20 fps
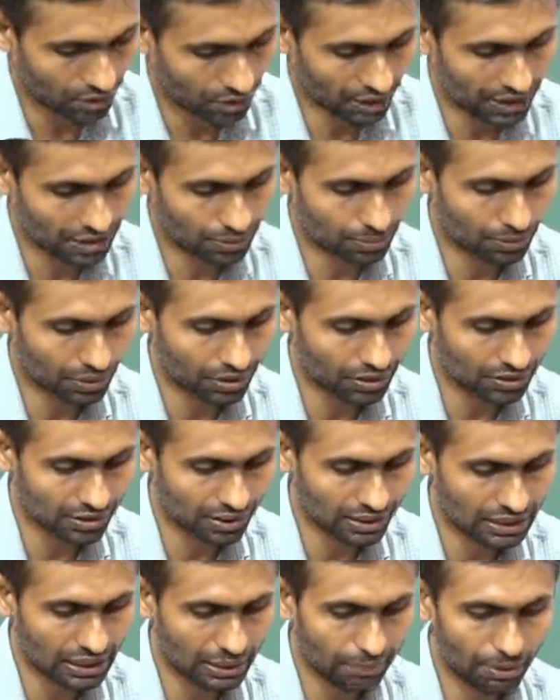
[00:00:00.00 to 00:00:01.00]
what as per this
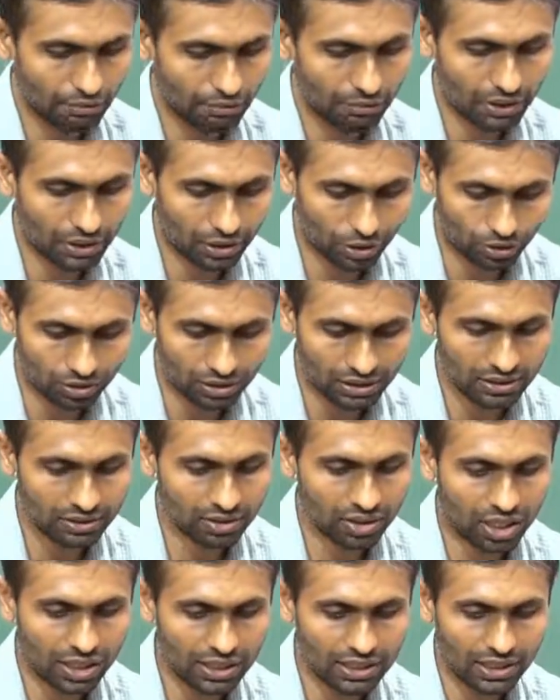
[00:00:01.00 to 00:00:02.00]
example we took this
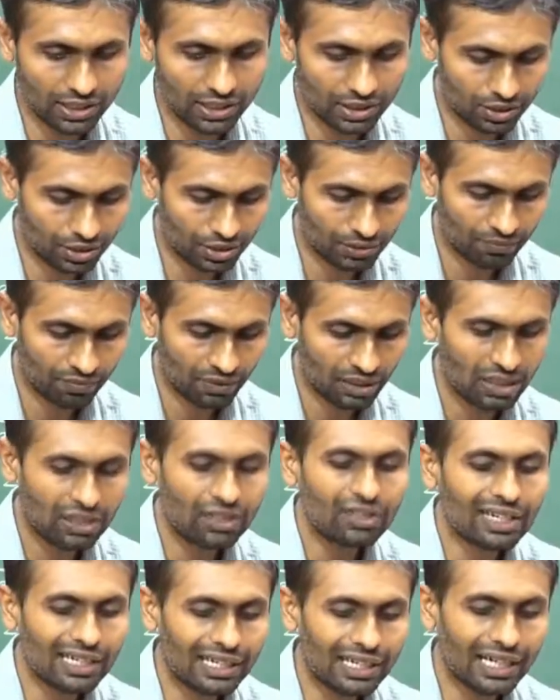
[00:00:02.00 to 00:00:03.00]
Rajesh,
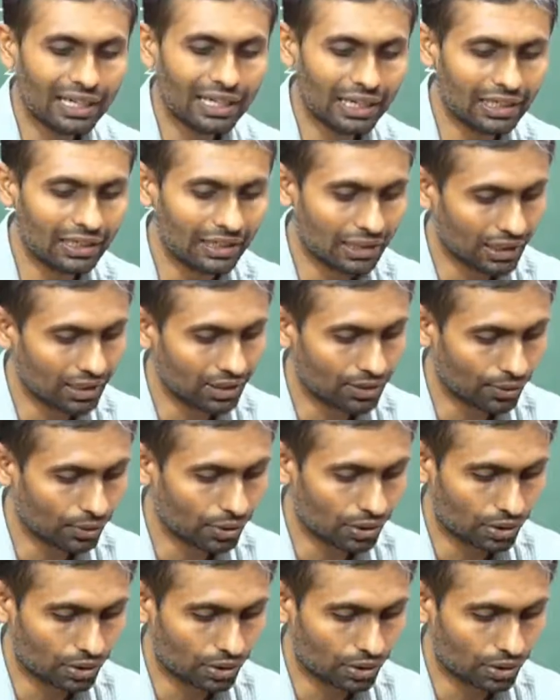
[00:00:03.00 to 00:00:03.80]
can take anything, no